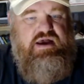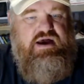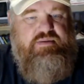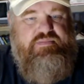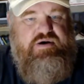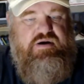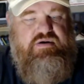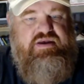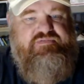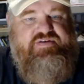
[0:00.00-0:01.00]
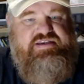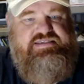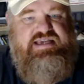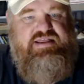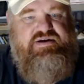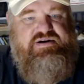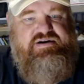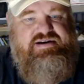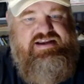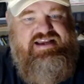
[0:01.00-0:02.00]
Bro, if a
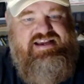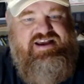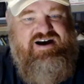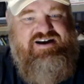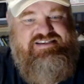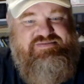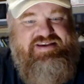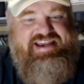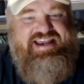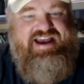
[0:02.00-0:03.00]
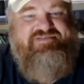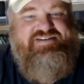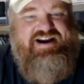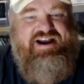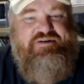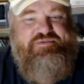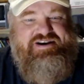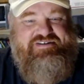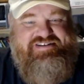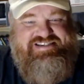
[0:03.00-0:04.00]
seller calls me after I
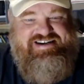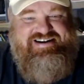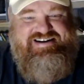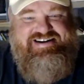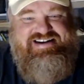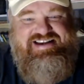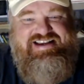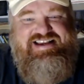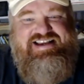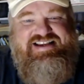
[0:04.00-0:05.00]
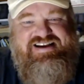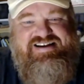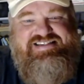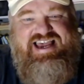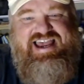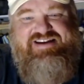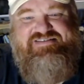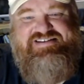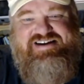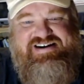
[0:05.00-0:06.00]
open a return, because I hate
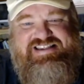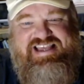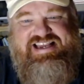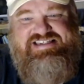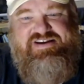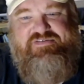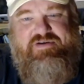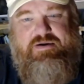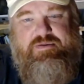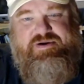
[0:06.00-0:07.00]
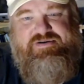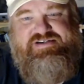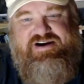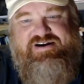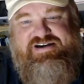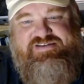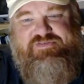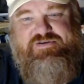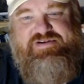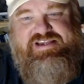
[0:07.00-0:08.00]
returning things. So if I open a return, it's
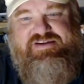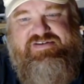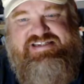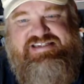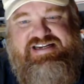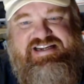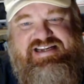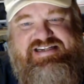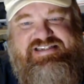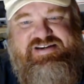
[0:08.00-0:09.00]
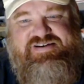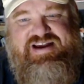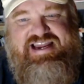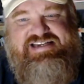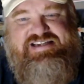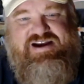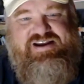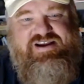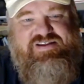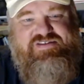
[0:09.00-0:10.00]
for a really good reason. And two, I hate
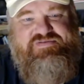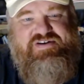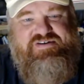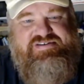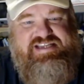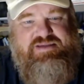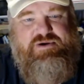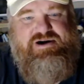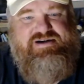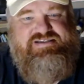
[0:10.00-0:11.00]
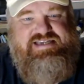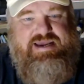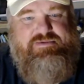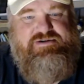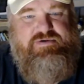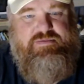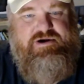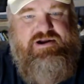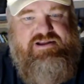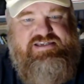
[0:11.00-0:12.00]
talking on the phone with telemarketers, scammers,
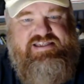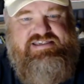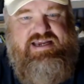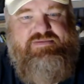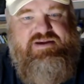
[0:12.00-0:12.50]
robocalls all the time.